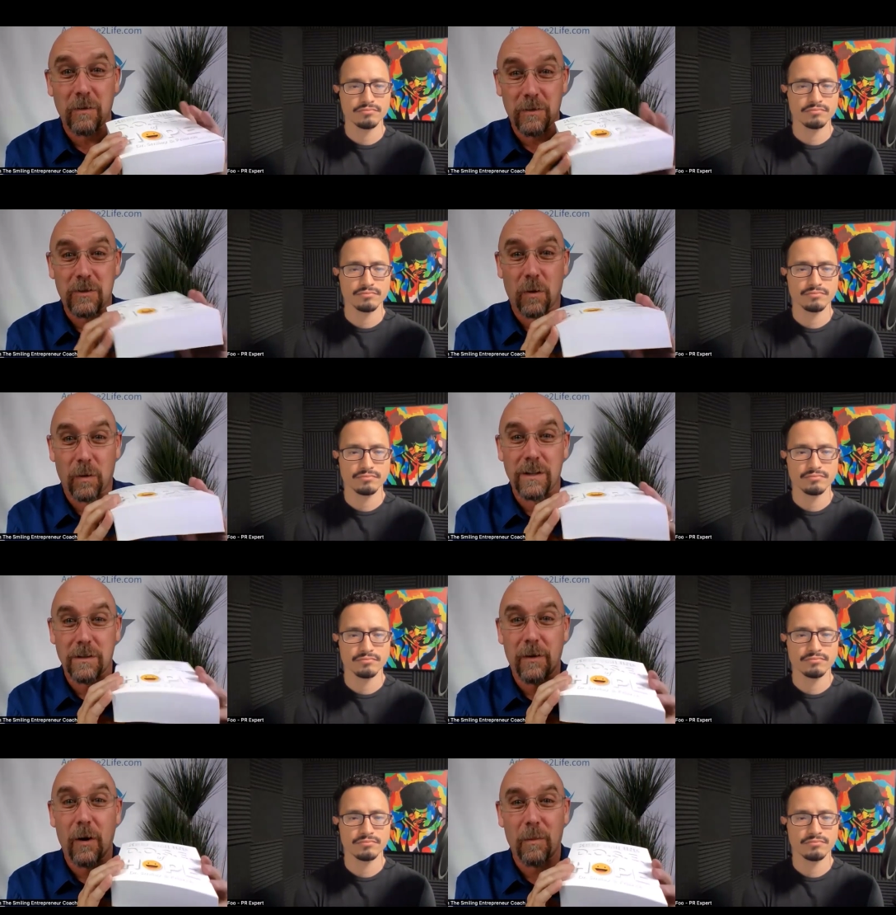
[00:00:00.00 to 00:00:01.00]
Speaker 1: stories of
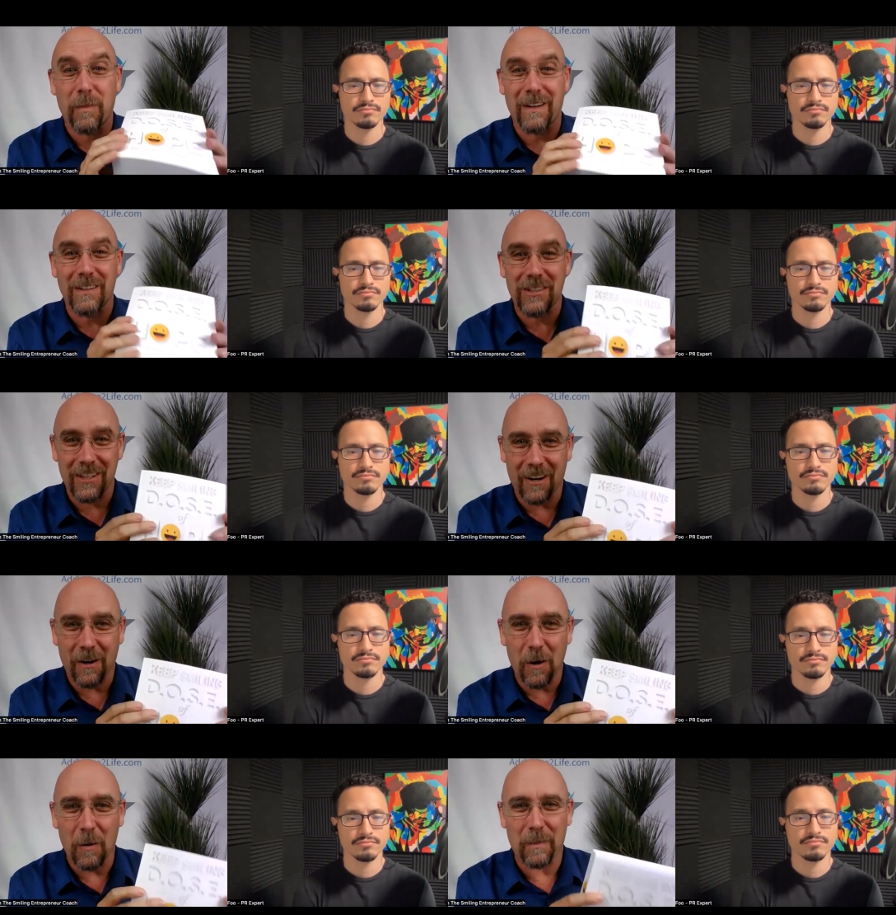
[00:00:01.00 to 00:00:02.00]
hope and share
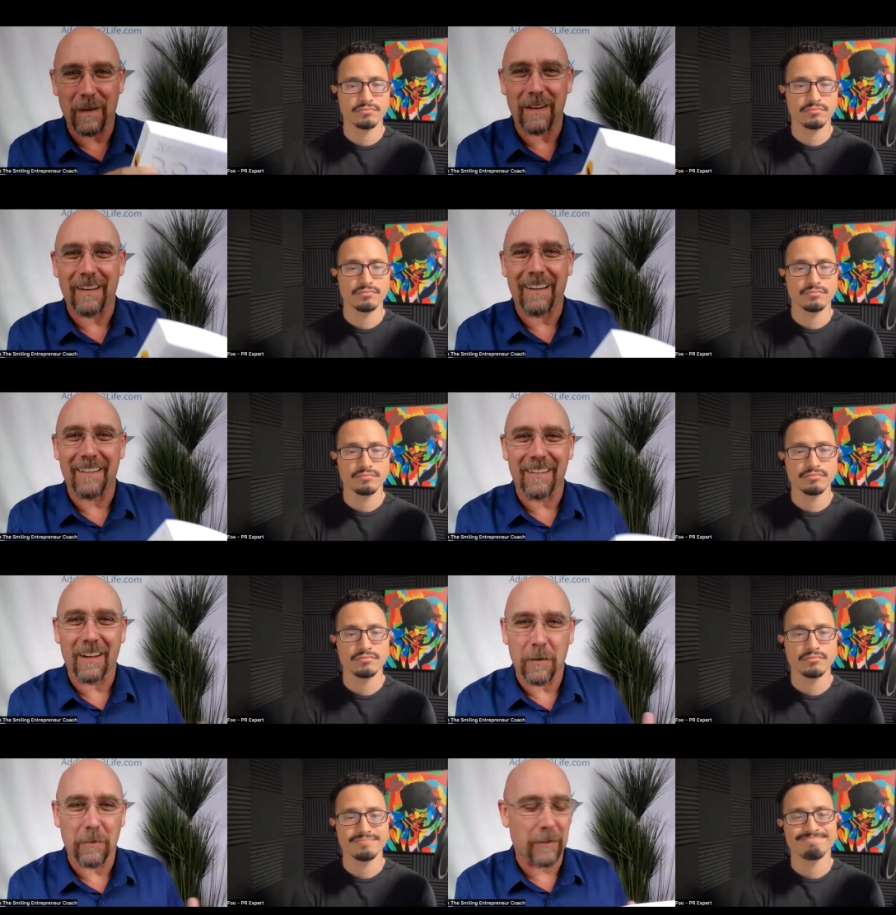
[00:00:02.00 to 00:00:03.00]
hope and and
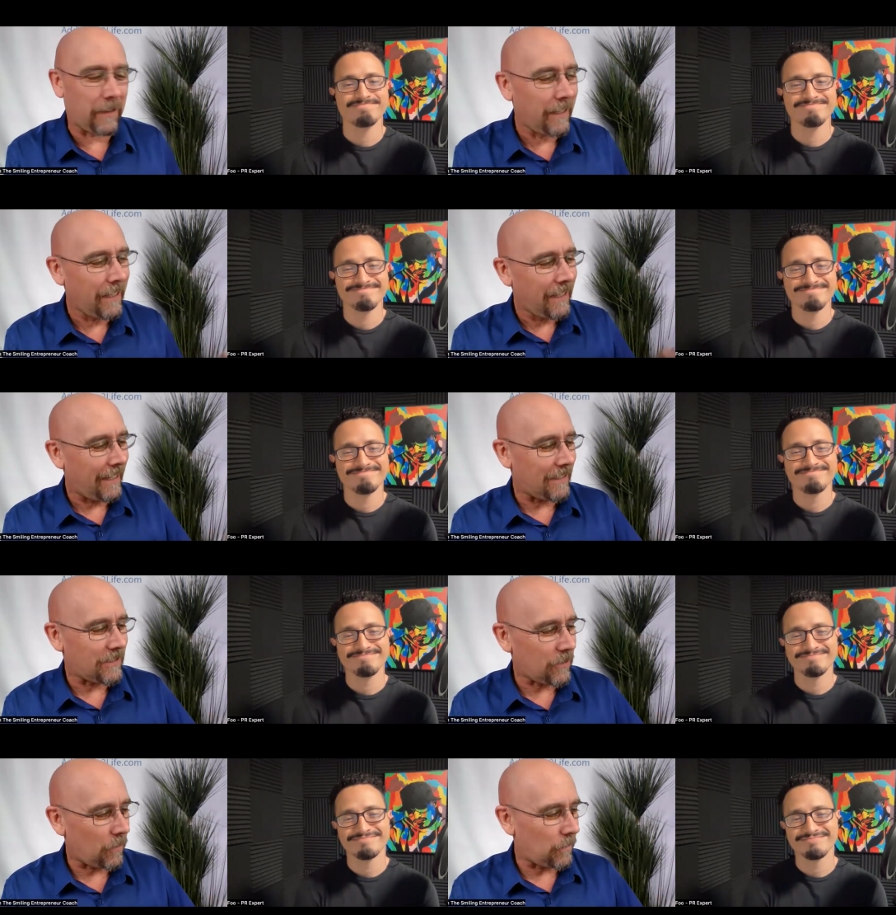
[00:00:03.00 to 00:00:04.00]
love and and
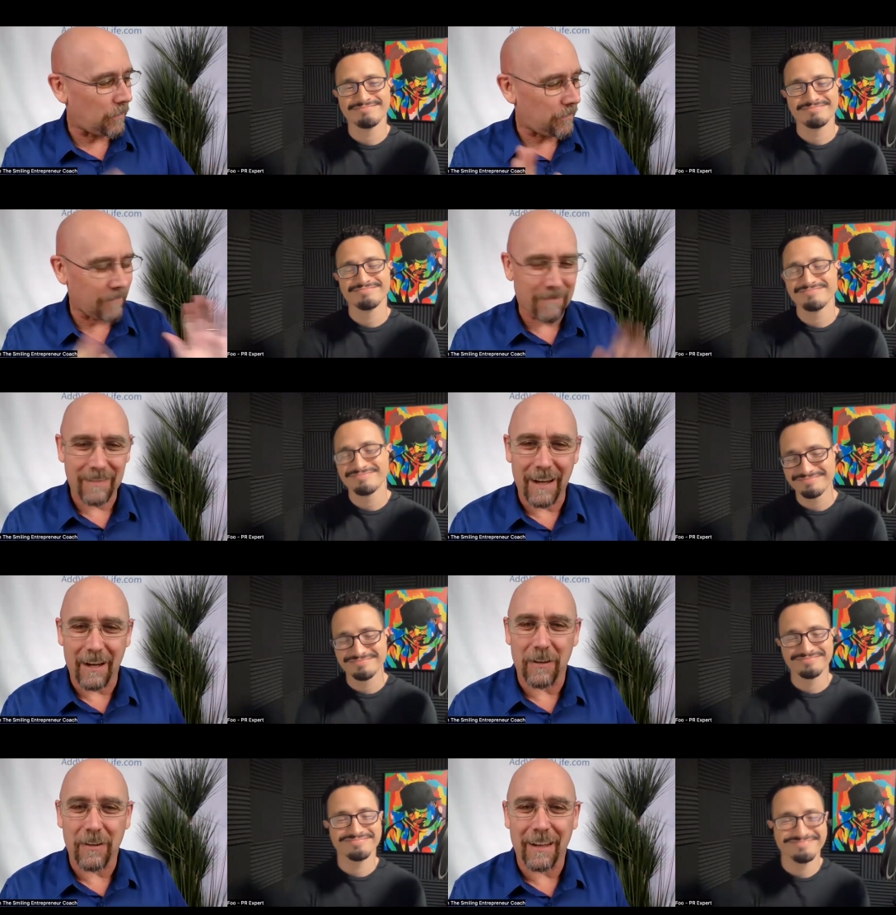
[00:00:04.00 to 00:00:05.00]
so yeah you
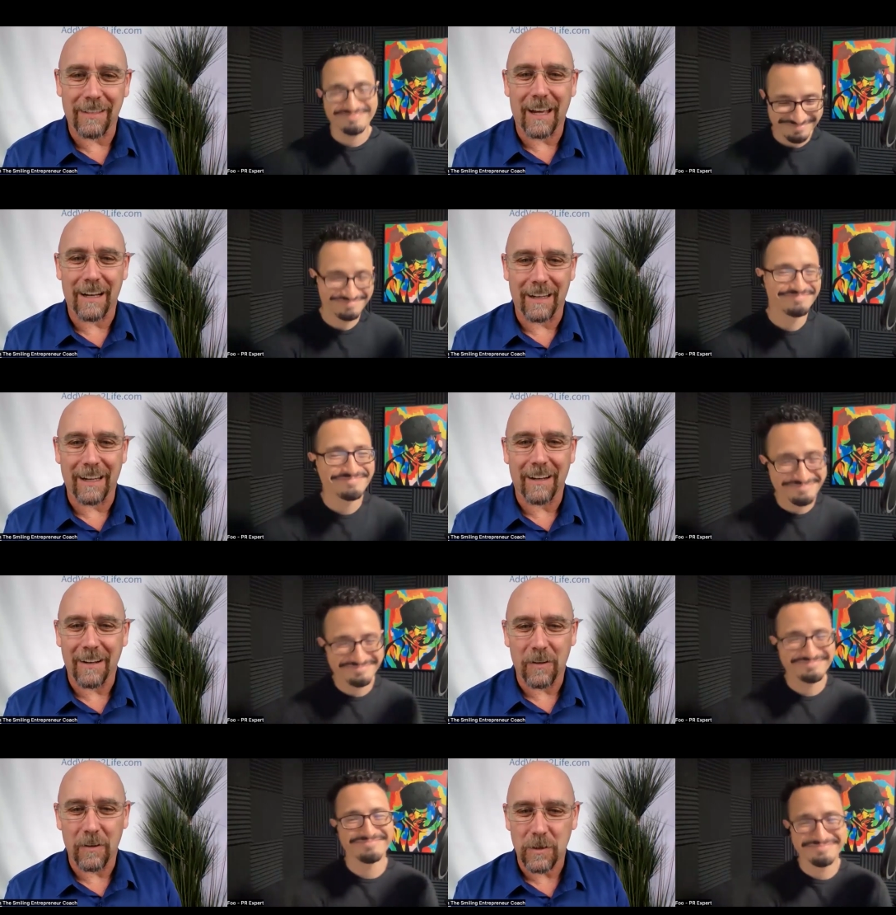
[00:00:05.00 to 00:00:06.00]
can get that at
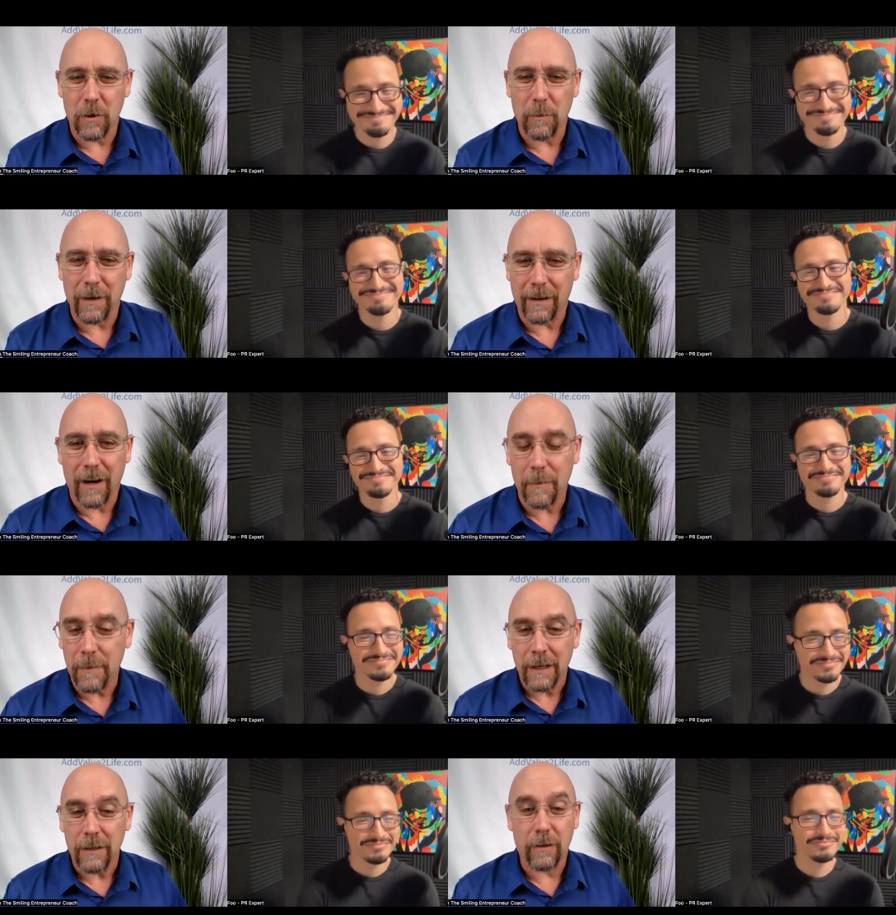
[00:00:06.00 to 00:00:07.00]
getadoseofhope.com
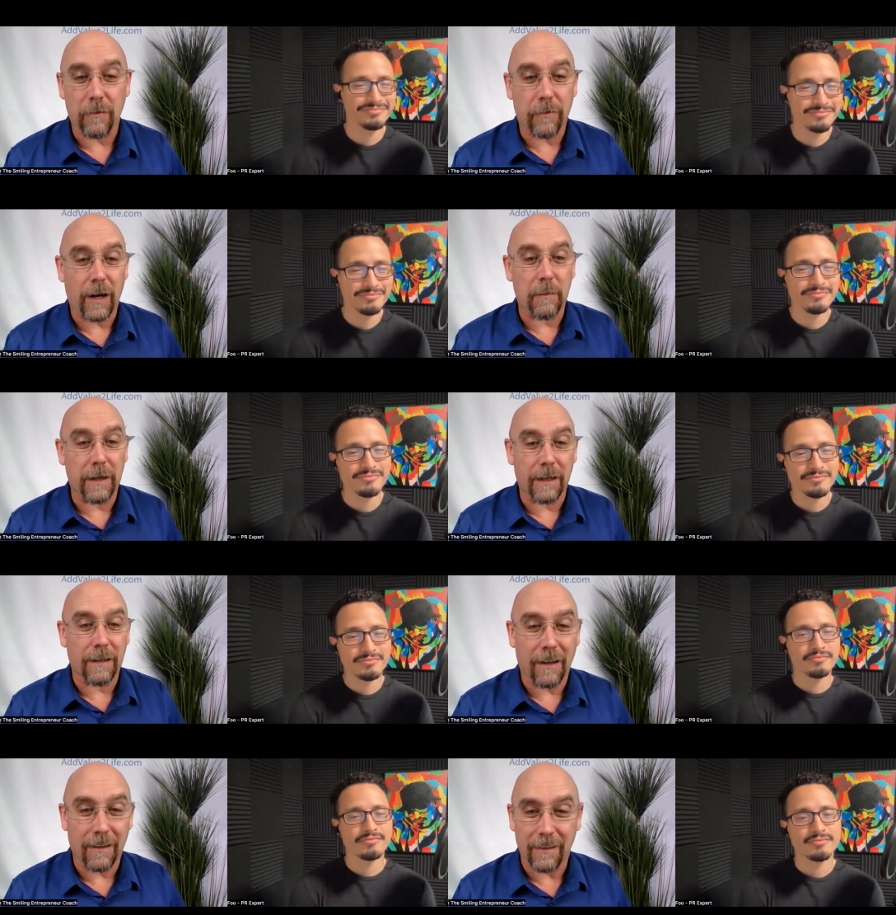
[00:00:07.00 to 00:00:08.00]
you can find me on
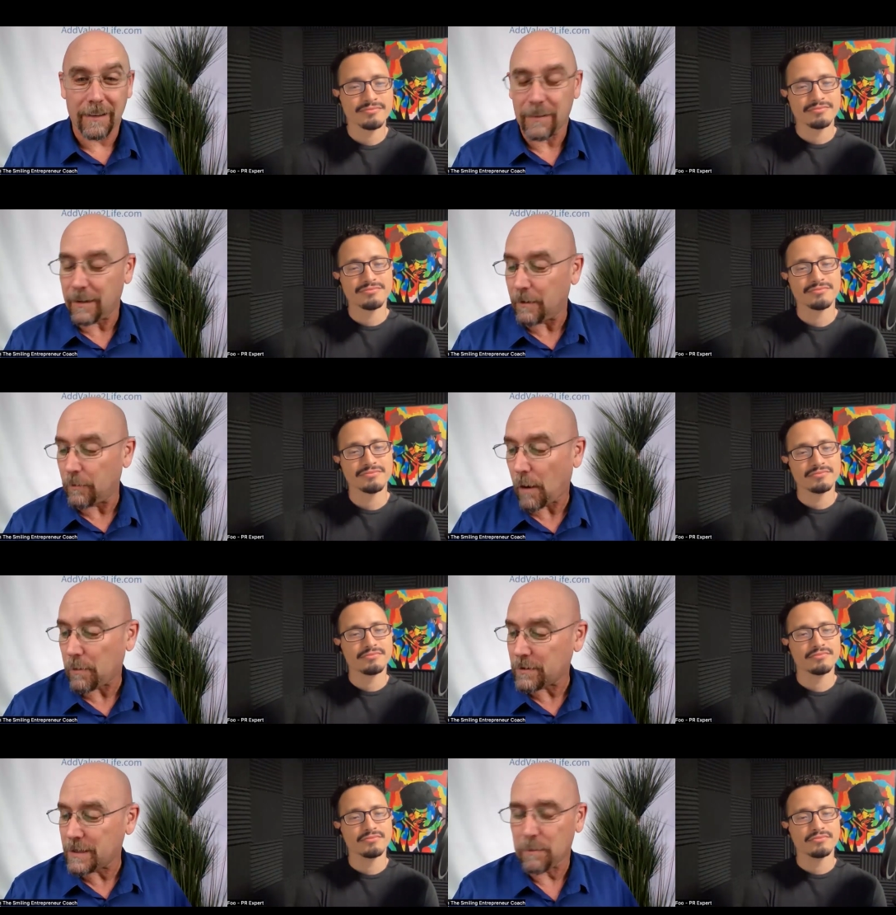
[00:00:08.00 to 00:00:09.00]
linkedin at robert
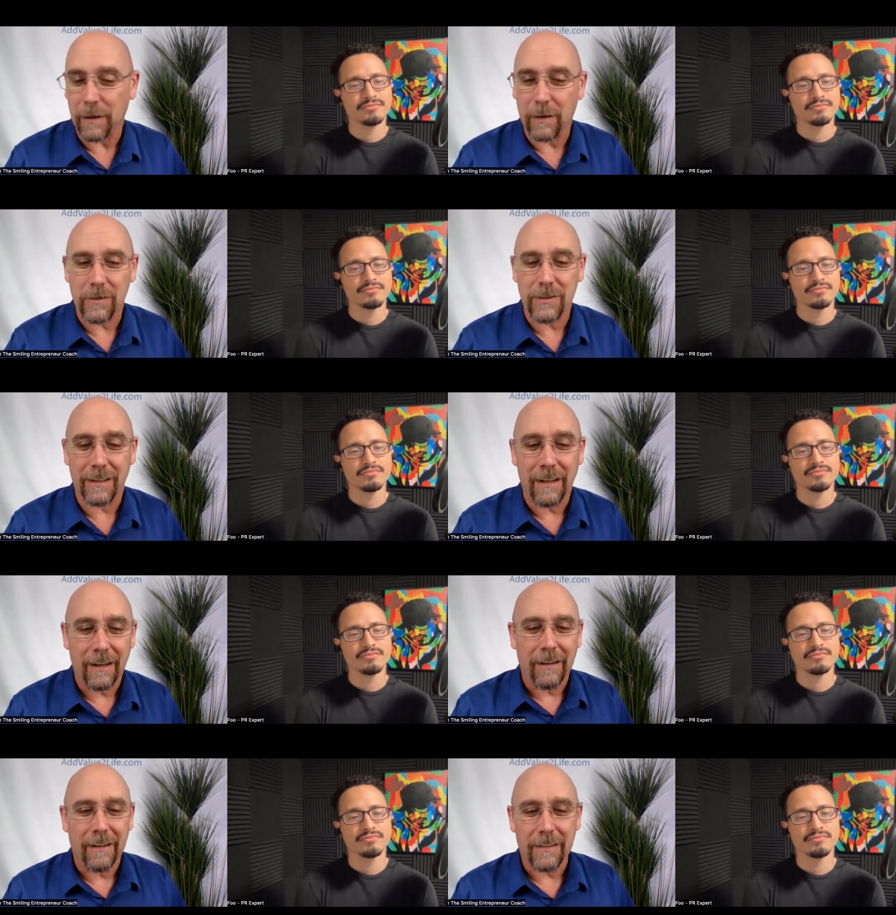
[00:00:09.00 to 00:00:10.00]
c peterson
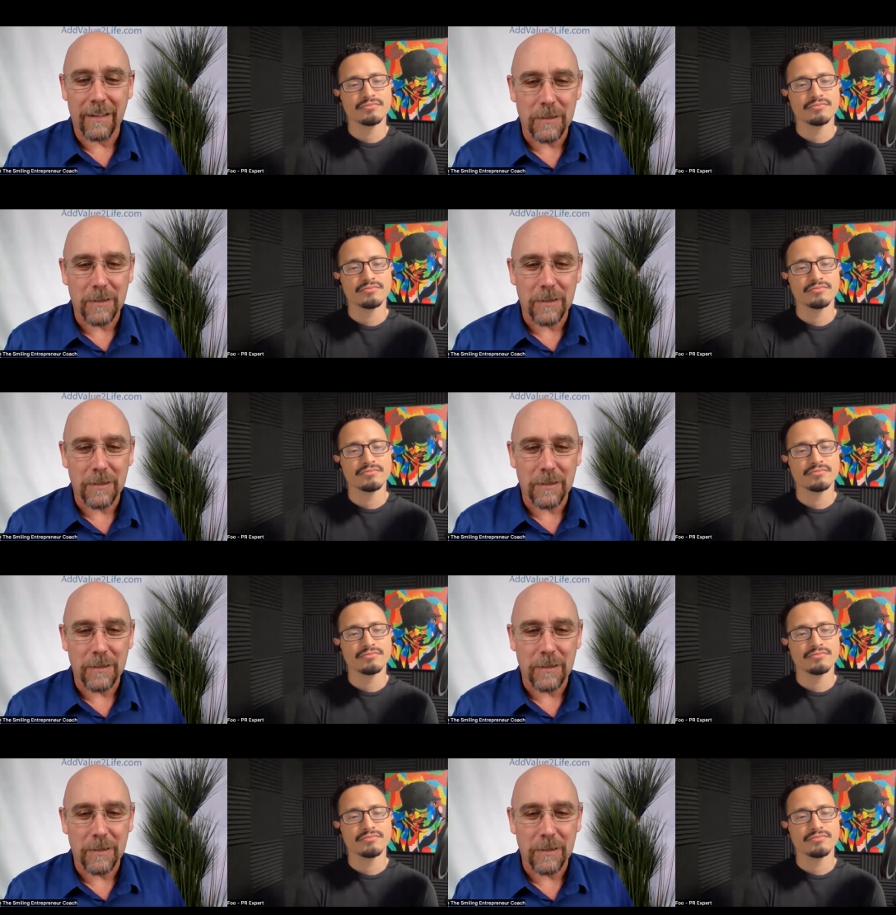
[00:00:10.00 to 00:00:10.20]
the